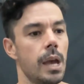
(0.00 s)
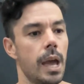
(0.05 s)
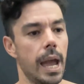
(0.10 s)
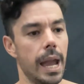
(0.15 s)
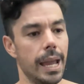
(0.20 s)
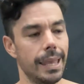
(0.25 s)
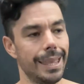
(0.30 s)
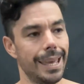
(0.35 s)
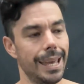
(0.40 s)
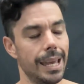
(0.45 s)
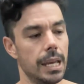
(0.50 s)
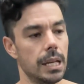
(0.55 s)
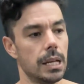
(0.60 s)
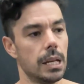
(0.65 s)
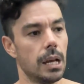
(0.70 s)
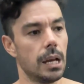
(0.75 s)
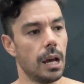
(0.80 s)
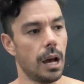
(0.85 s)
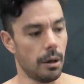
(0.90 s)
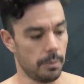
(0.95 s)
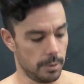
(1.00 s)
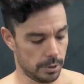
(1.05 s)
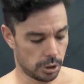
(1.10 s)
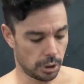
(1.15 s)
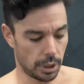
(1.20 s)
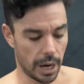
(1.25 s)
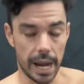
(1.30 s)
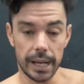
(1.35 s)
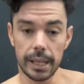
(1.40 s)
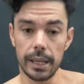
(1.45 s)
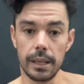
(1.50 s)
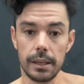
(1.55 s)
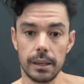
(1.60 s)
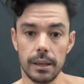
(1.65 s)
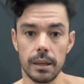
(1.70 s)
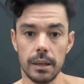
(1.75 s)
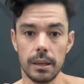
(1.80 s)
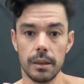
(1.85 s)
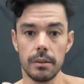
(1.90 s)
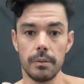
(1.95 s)
And then I'll be tracking
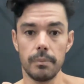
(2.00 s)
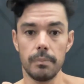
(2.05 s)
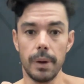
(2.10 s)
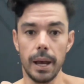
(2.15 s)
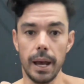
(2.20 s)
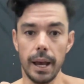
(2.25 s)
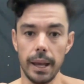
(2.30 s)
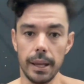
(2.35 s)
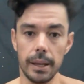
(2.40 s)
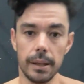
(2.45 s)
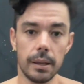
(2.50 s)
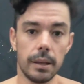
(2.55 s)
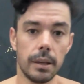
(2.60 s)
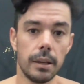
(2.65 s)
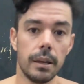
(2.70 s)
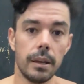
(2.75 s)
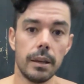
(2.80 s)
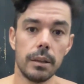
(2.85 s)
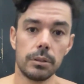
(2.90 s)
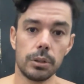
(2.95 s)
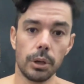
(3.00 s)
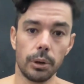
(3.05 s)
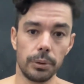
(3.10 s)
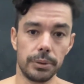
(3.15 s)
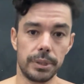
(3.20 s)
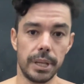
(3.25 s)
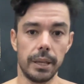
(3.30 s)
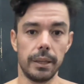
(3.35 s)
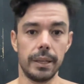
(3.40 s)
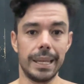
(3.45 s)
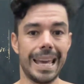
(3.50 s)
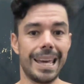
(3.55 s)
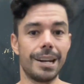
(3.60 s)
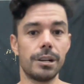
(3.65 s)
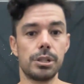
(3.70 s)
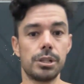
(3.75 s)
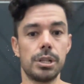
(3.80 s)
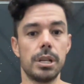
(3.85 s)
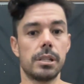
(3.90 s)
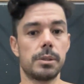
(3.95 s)
my total daily
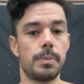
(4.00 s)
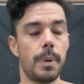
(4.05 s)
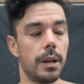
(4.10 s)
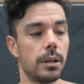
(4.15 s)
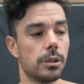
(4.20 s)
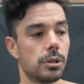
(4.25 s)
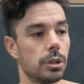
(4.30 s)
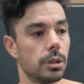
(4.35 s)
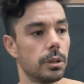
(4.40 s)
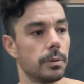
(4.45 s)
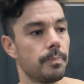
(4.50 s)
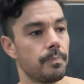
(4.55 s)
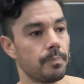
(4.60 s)
energy expenditure